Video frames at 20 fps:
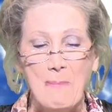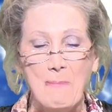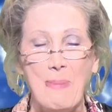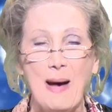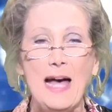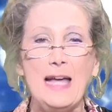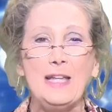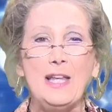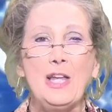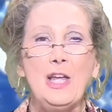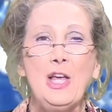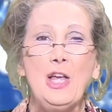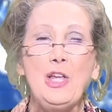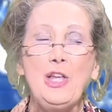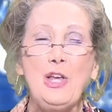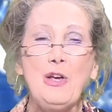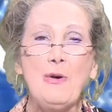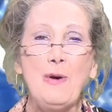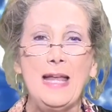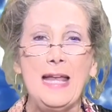But
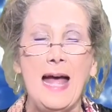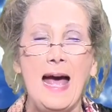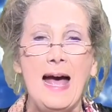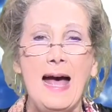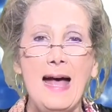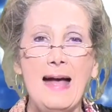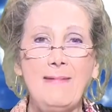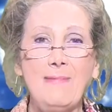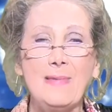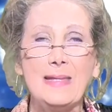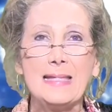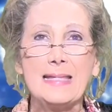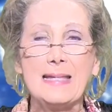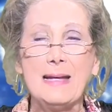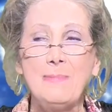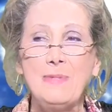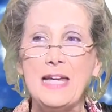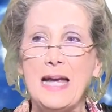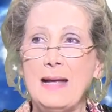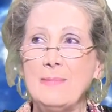you and I,
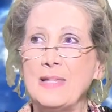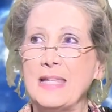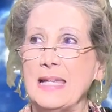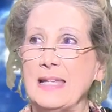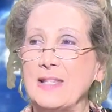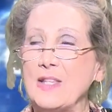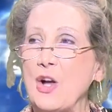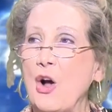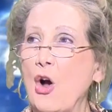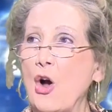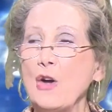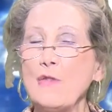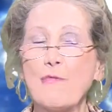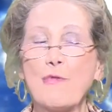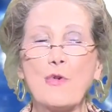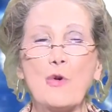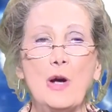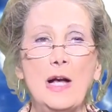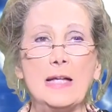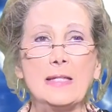sometimes it's hard
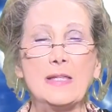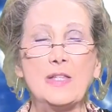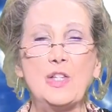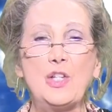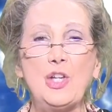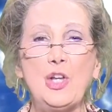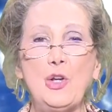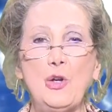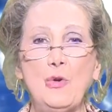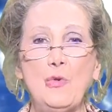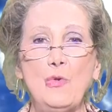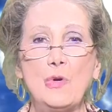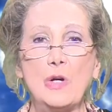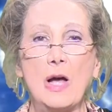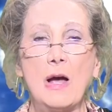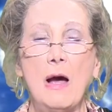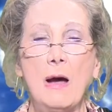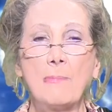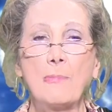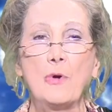for us to
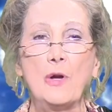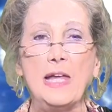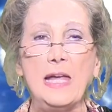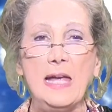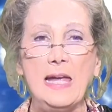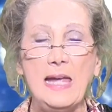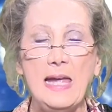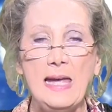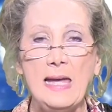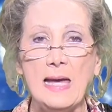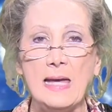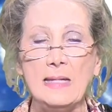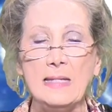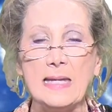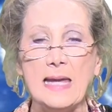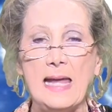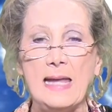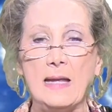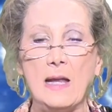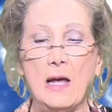comprehend
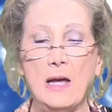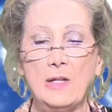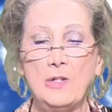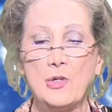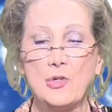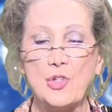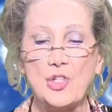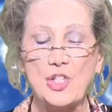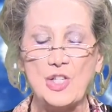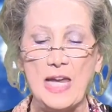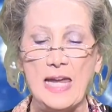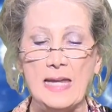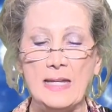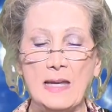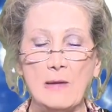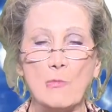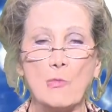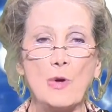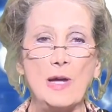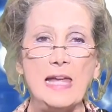and understand
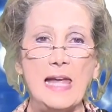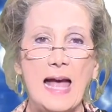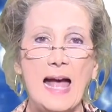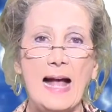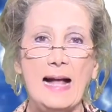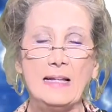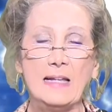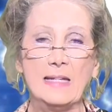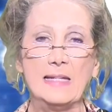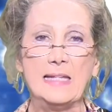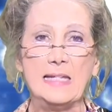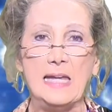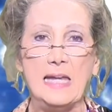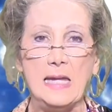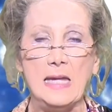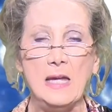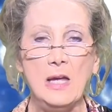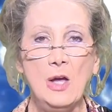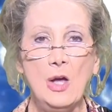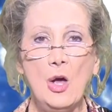in
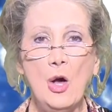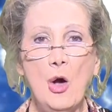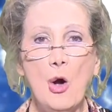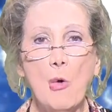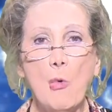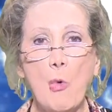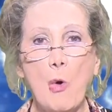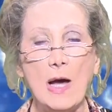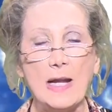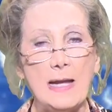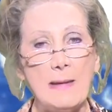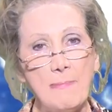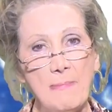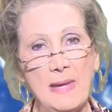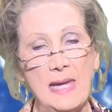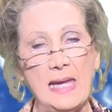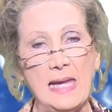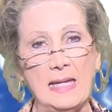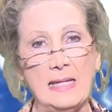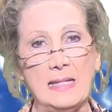reality what it
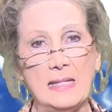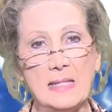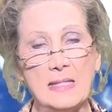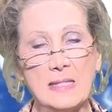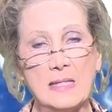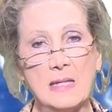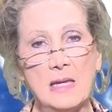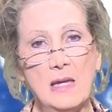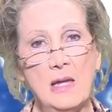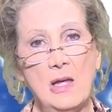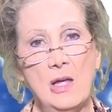means